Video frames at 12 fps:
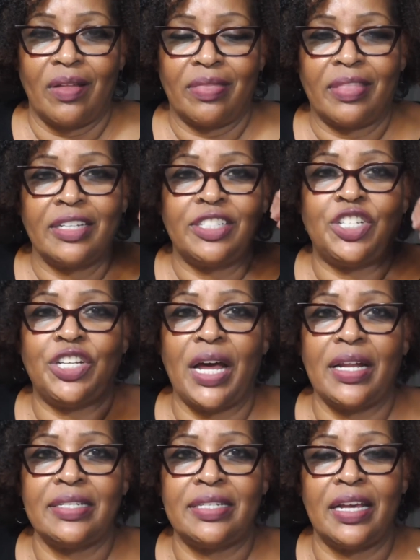The
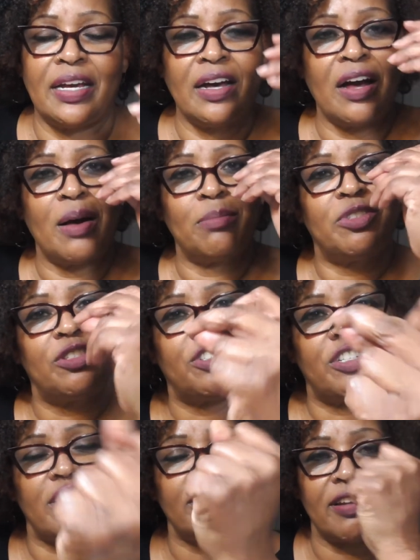jealousy comes
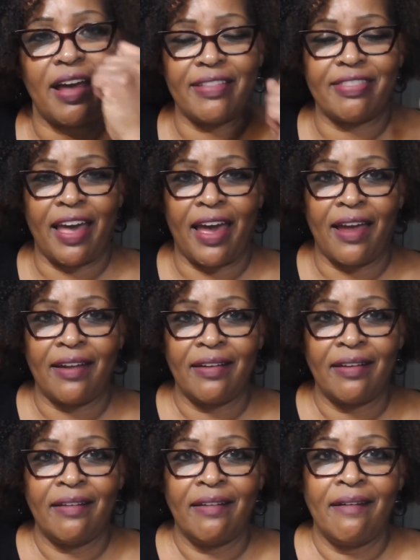just like
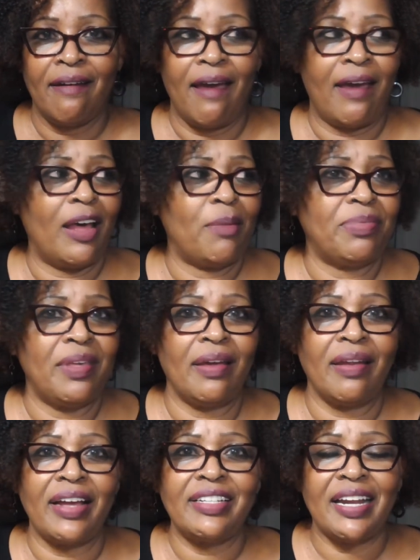that, and I'm
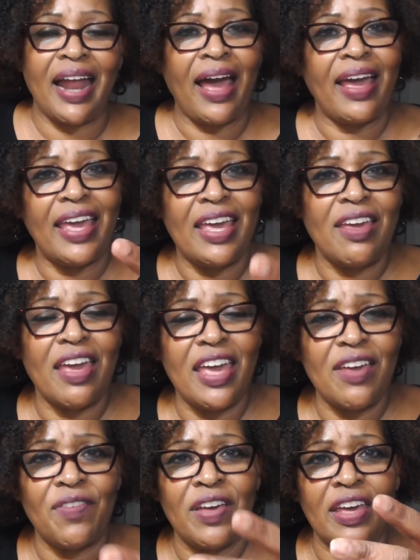thinking, like, did I
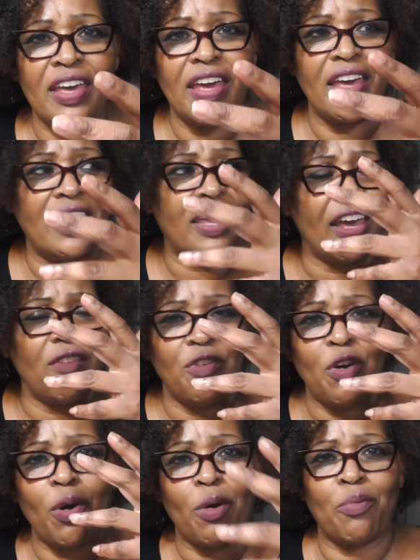even give
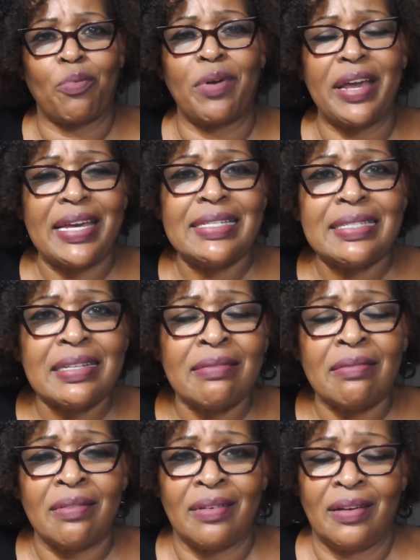you a
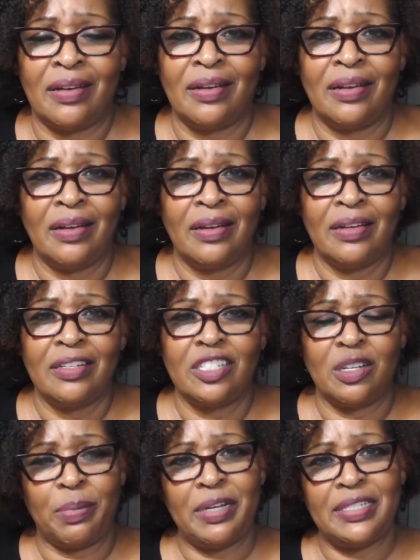reason
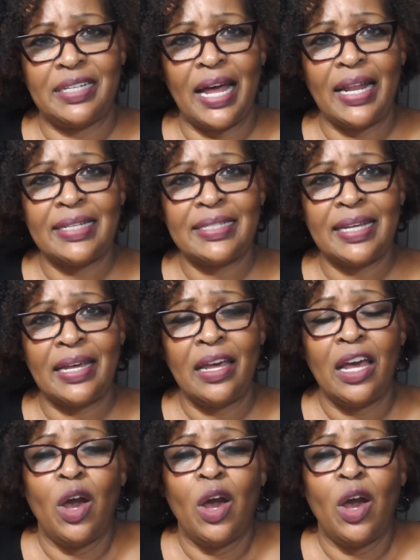to be jealousy?